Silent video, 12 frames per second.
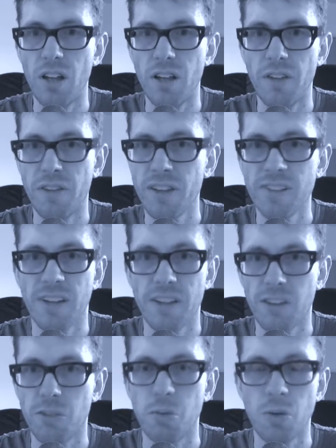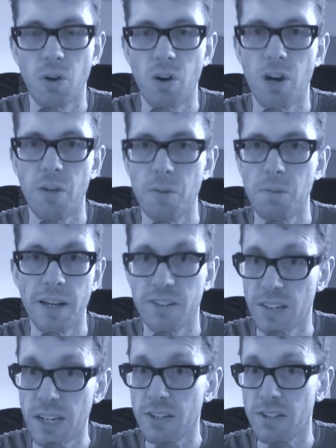things like this were not commonplace,
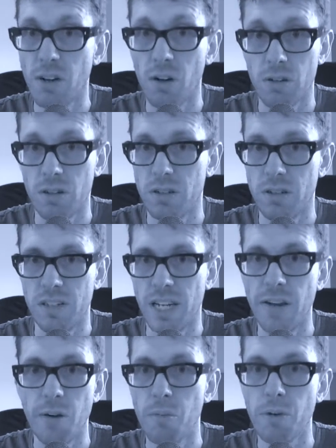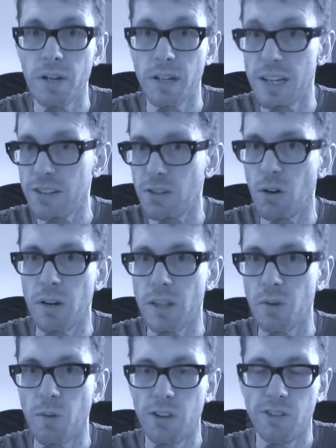at least not here in Britain, at least not in
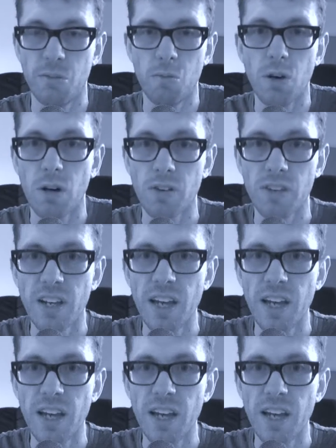the Western world,